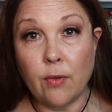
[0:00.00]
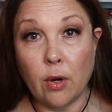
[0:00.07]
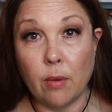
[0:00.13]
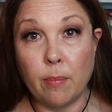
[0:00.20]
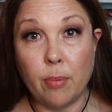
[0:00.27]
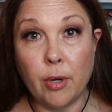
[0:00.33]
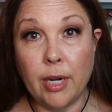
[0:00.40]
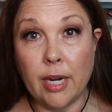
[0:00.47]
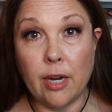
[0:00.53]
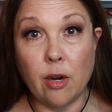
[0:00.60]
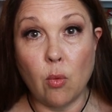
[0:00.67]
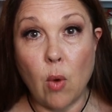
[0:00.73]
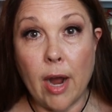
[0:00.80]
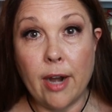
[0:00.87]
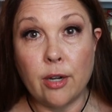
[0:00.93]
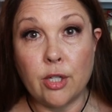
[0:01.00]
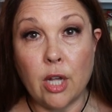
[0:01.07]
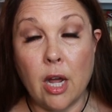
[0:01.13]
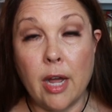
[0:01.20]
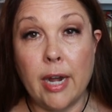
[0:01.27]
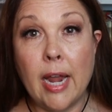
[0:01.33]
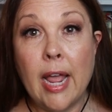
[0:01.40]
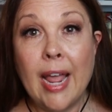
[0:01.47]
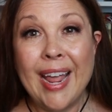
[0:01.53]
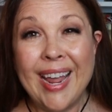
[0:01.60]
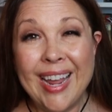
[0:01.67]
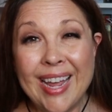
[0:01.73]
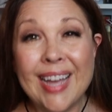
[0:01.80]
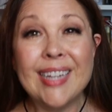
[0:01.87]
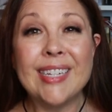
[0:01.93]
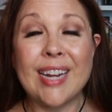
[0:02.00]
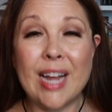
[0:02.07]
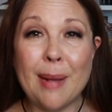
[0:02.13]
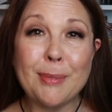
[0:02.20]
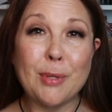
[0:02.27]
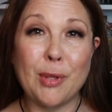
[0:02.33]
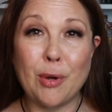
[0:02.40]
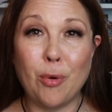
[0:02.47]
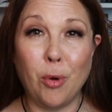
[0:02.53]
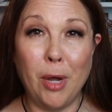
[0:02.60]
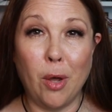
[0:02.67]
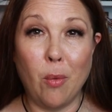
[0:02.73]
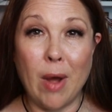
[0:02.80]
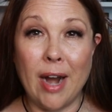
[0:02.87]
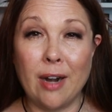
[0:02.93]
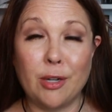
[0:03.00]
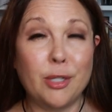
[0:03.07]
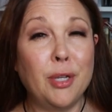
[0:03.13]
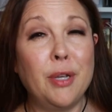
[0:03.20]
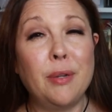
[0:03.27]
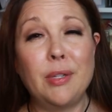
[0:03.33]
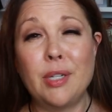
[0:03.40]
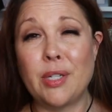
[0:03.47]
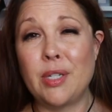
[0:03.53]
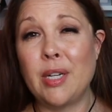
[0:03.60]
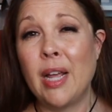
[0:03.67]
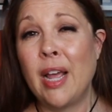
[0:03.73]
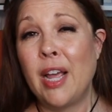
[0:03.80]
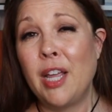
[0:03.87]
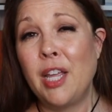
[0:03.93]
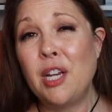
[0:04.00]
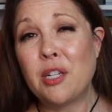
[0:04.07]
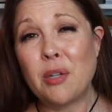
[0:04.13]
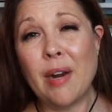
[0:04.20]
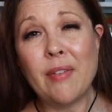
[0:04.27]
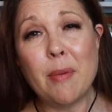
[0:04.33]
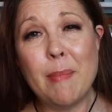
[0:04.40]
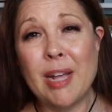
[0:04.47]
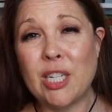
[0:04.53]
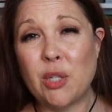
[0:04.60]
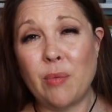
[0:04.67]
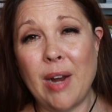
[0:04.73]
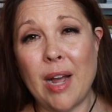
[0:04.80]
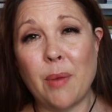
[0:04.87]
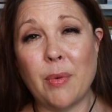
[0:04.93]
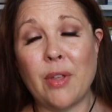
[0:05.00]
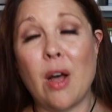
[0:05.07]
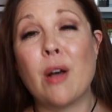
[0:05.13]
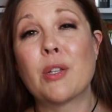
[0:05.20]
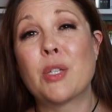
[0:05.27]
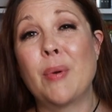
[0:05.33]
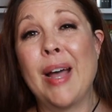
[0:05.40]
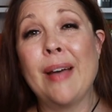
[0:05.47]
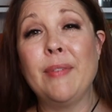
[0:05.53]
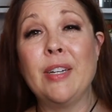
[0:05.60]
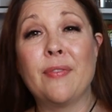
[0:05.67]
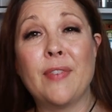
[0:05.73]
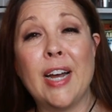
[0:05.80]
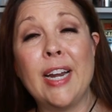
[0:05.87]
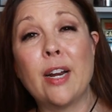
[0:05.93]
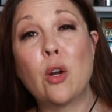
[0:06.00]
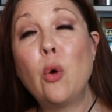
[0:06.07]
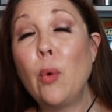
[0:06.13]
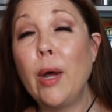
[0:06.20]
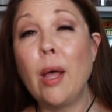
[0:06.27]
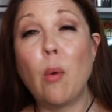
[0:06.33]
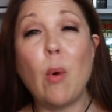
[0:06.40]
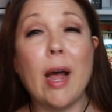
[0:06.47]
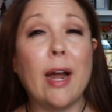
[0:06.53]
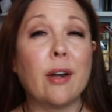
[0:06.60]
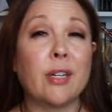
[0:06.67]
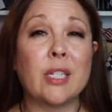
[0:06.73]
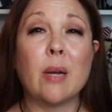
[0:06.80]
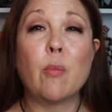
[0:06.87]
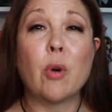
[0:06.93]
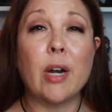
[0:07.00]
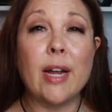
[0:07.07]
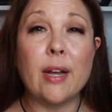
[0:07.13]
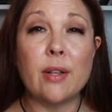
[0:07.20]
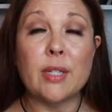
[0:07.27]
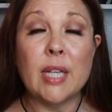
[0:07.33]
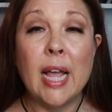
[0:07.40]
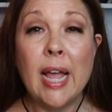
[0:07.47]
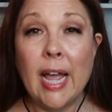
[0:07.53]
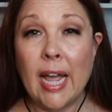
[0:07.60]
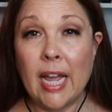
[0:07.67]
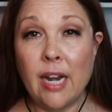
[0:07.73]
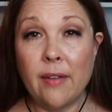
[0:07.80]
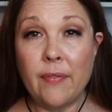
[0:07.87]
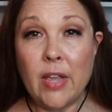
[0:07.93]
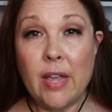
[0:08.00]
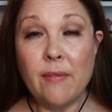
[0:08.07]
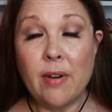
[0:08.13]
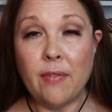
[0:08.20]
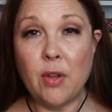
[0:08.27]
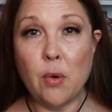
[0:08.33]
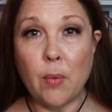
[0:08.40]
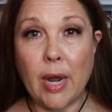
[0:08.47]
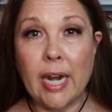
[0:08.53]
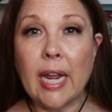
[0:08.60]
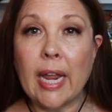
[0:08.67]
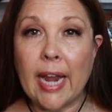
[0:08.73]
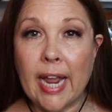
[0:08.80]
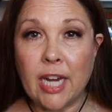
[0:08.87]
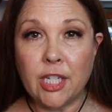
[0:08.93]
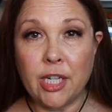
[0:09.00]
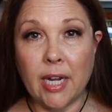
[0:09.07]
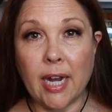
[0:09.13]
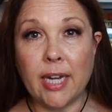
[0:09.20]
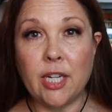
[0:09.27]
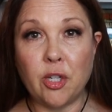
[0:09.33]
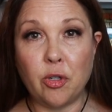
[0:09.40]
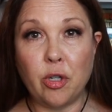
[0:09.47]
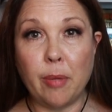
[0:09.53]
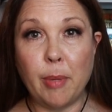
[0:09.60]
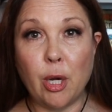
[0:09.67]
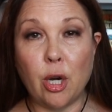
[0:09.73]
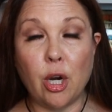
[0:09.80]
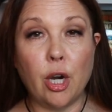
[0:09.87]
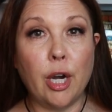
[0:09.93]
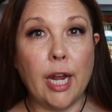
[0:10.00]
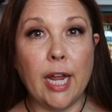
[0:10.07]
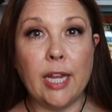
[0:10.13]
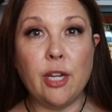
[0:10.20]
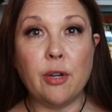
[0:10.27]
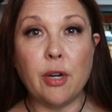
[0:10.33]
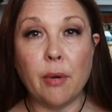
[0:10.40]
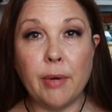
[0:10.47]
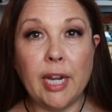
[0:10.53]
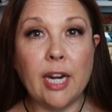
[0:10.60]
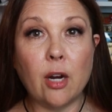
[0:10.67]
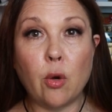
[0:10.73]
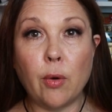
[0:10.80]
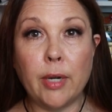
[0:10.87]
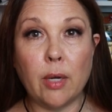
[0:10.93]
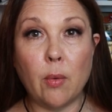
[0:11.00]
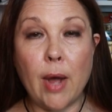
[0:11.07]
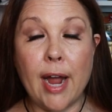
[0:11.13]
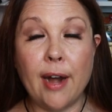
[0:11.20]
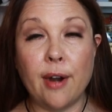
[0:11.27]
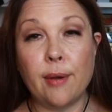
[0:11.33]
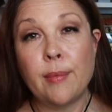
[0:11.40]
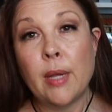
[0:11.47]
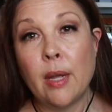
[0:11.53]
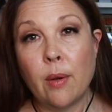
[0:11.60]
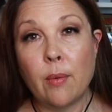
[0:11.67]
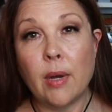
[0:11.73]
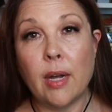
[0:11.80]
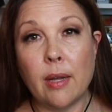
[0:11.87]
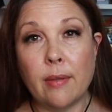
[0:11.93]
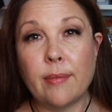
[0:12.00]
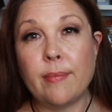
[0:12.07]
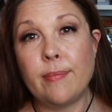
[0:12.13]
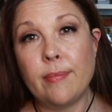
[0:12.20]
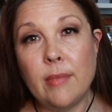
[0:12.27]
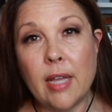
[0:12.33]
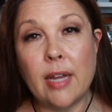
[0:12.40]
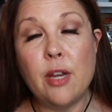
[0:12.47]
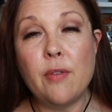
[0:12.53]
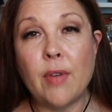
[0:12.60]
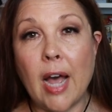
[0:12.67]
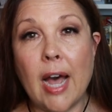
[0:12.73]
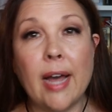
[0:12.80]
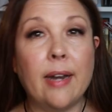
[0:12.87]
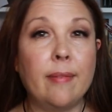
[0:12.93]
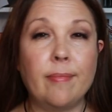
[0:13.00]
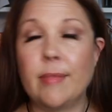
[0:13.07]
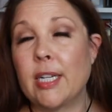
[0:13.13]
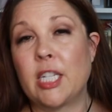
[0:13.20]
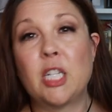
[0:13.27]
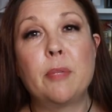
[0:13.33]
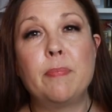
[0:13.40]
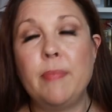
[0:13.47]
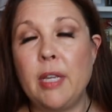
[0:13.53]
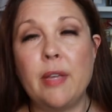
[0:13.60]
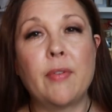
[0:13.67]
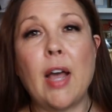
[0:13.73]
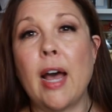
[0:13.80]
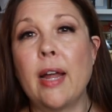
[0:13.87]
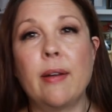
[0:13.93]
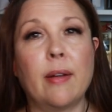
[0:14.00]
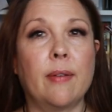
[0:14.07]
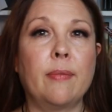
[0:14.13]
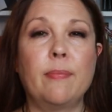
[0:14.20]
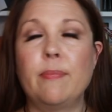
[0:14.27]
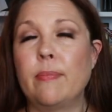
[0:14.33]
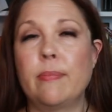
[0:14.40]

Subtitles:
for putting your wires on, and it comes with a coil wire. So you just don't have to mess around with also having to find a coil wire somewhere else. And if even if you're running an HEI distributor and you don't need a coil wire, well, then you've got a